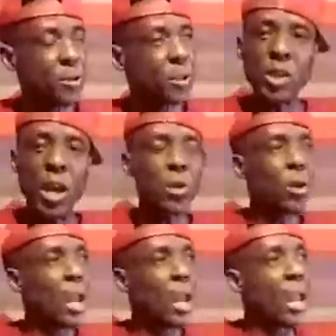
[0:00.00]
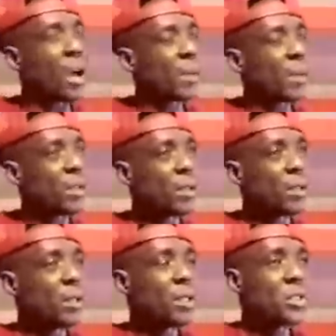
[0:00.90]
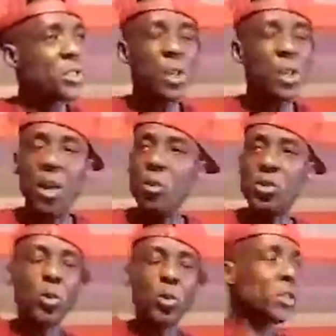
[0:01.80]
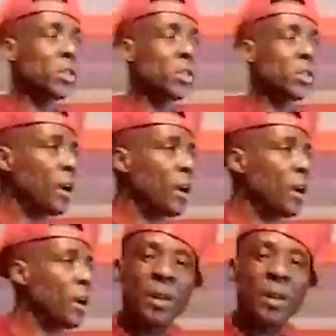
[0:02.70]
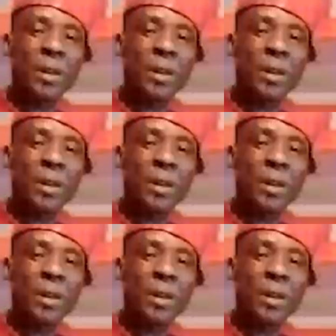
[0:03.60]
Shadow Squiddly Star no long. Shadow Squiddly Star. And the